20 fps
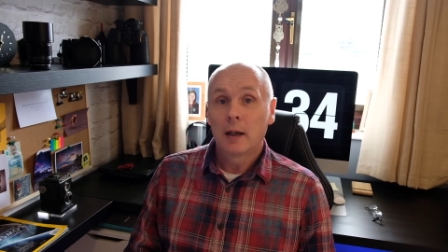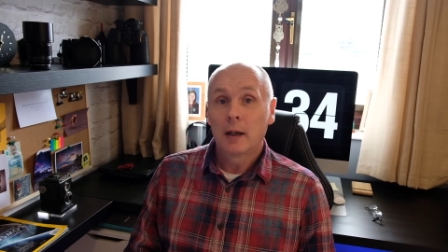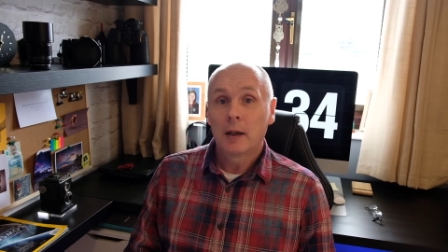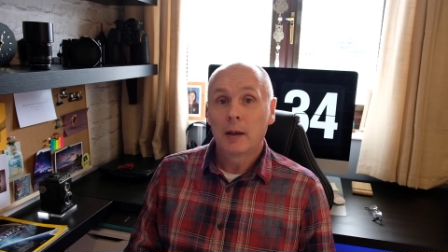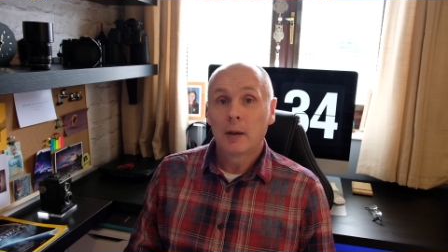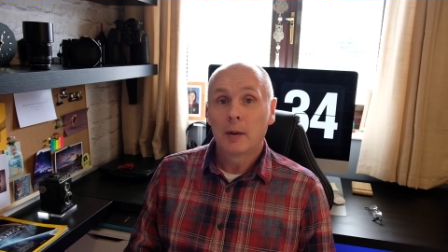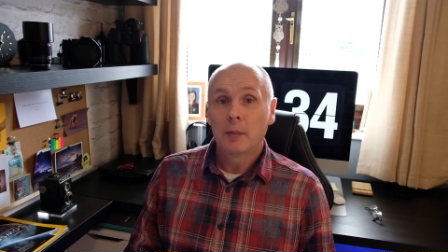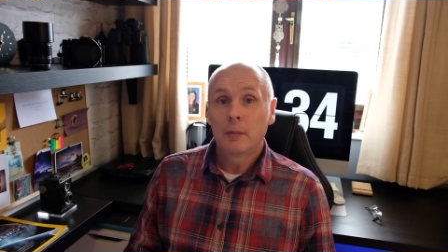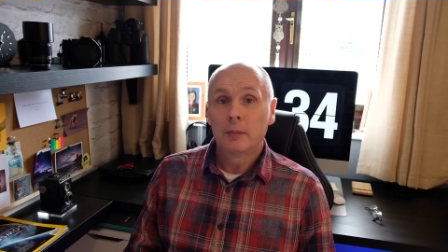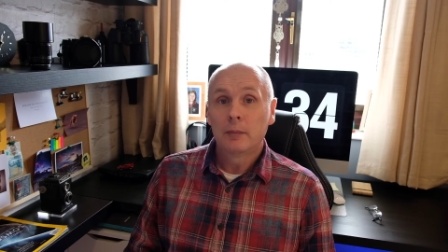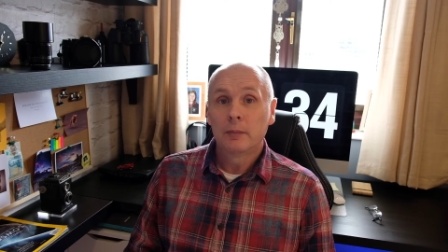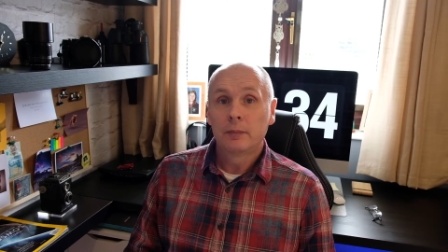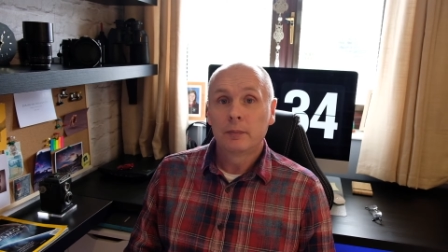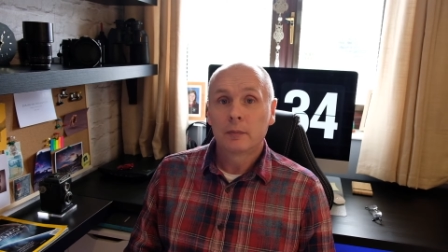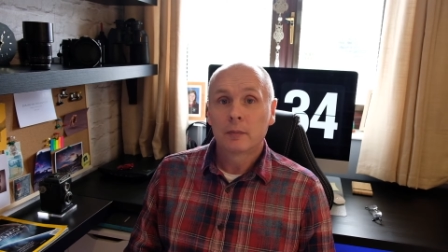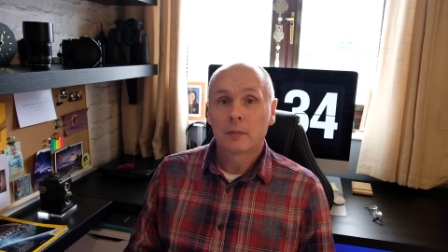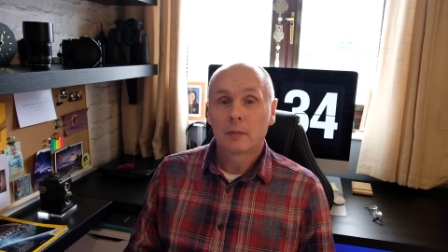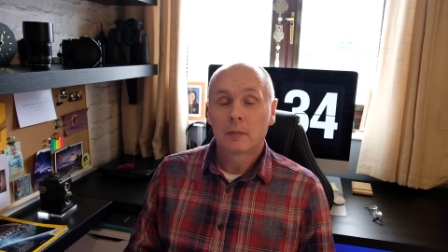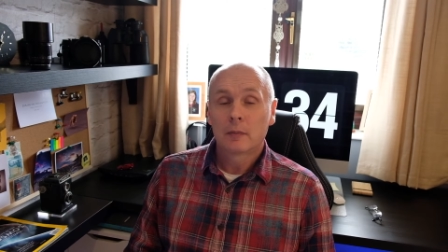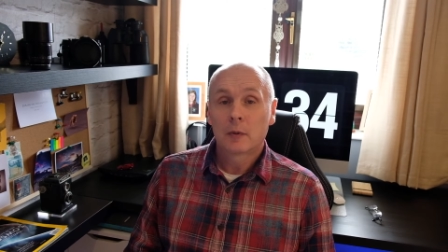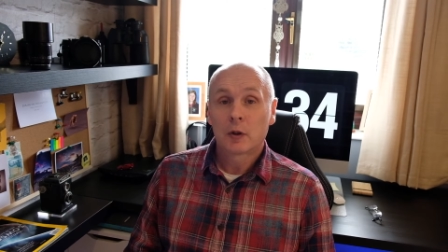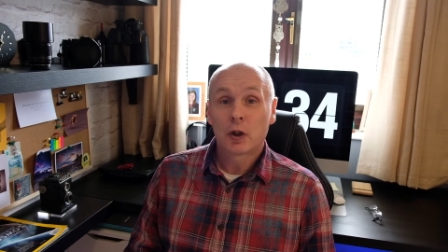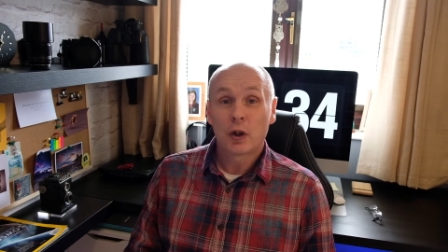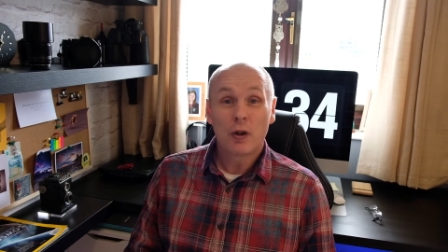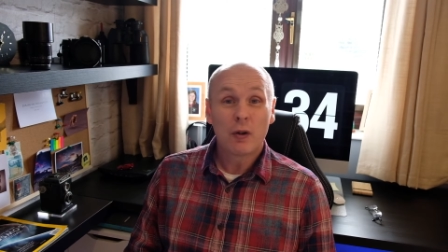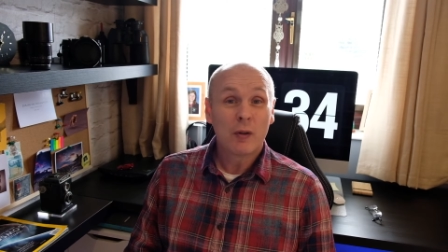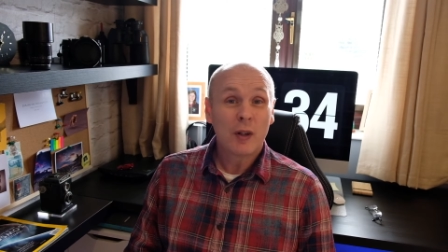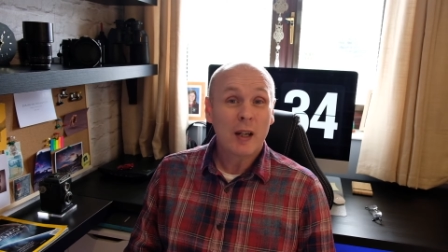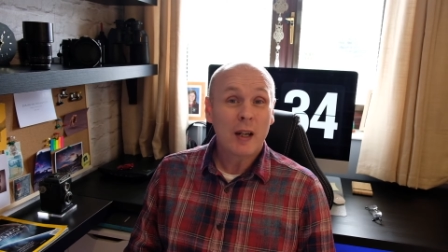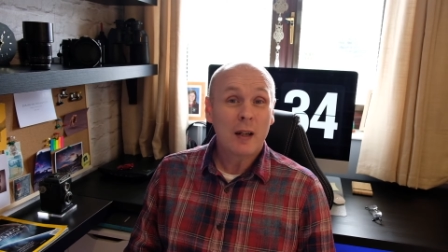Um, do
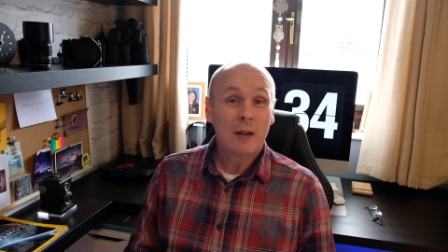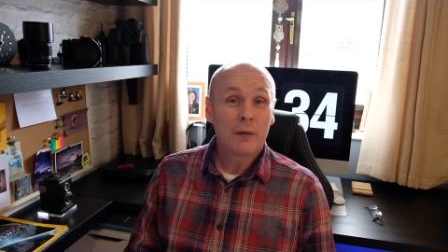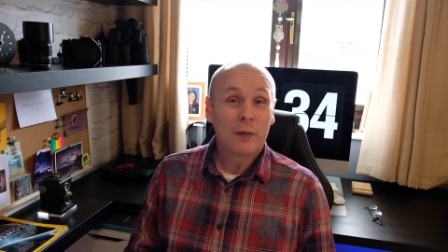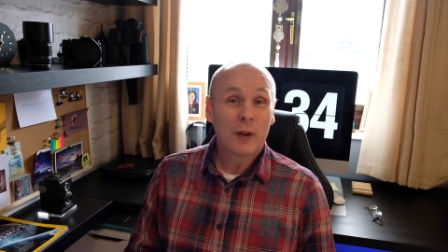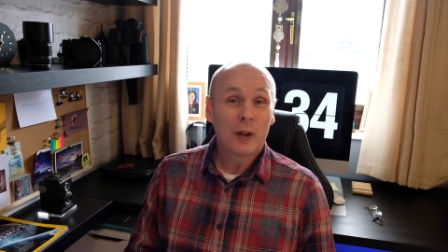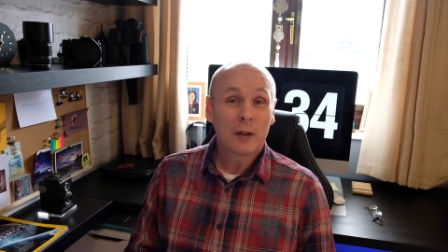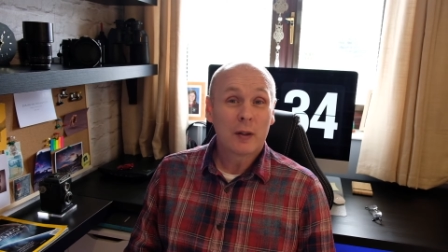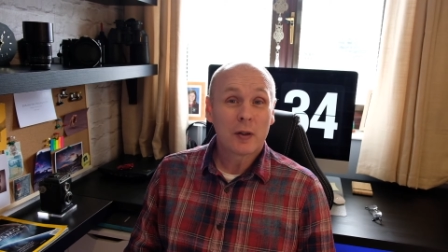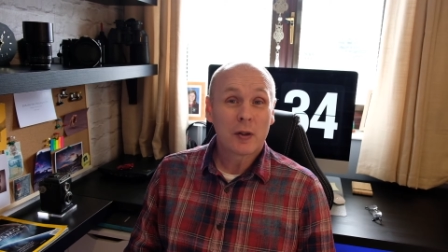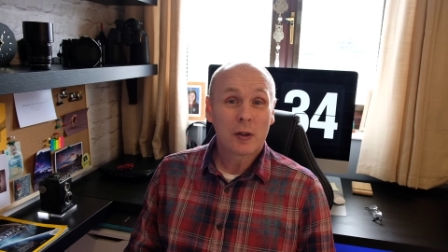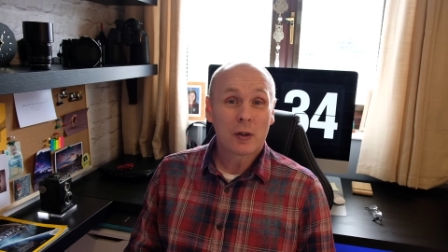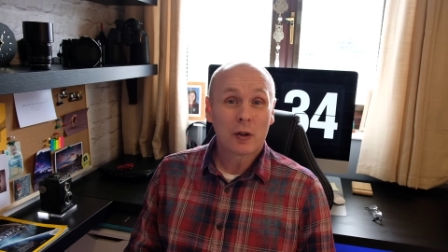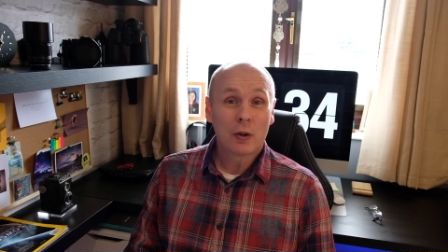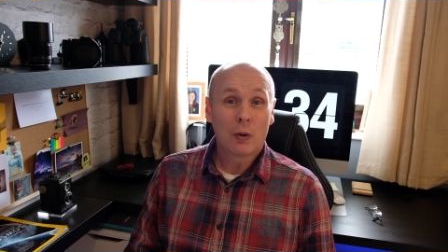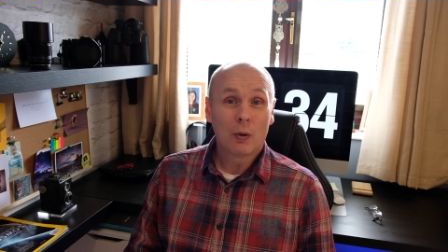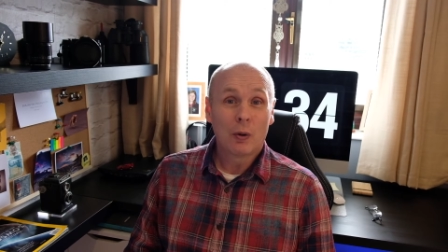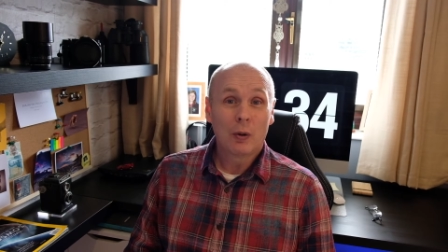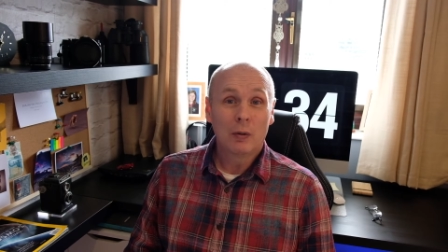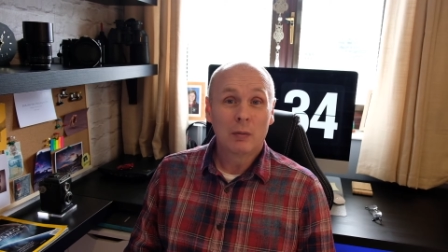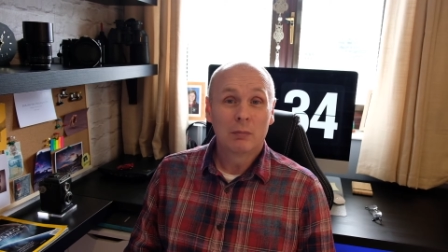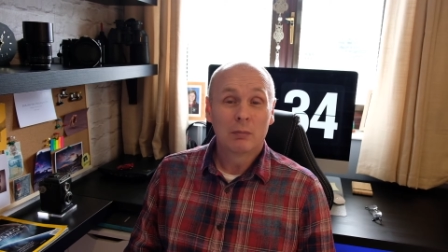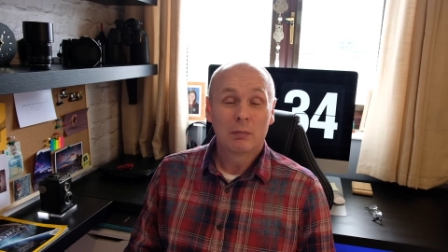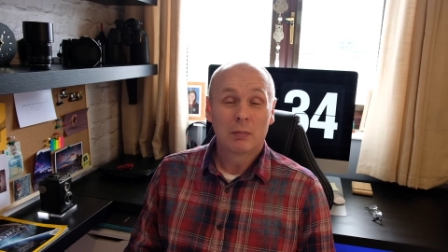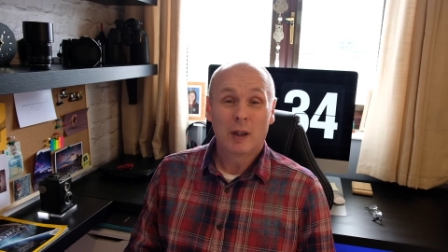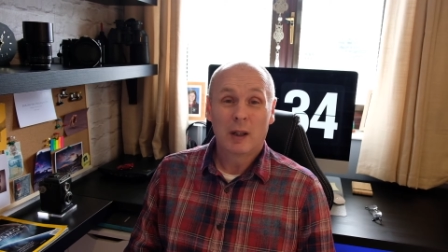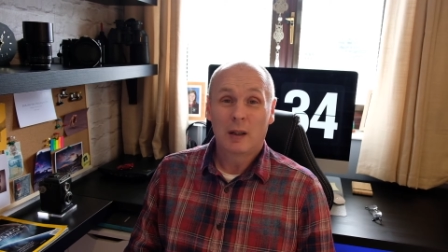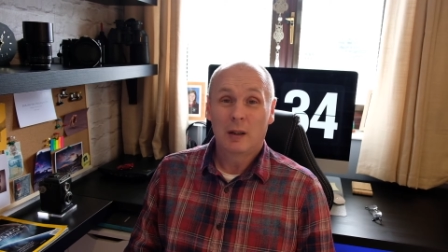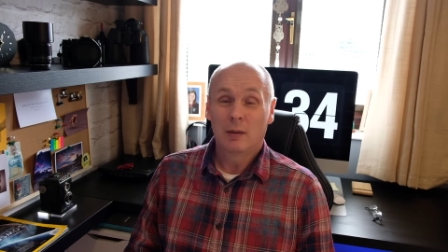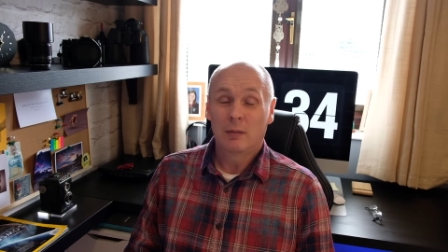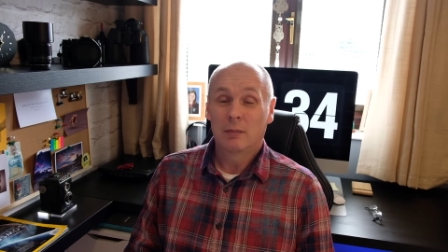you need filters at all?
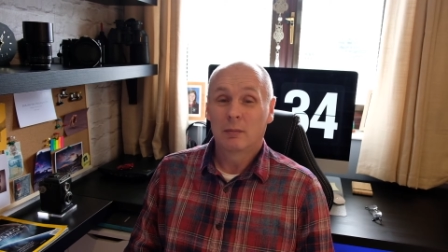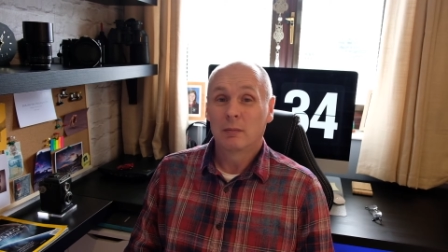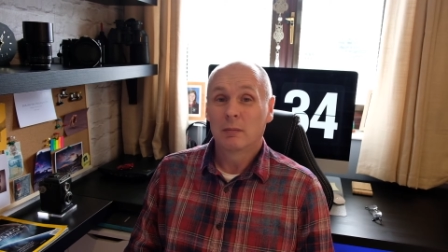Well,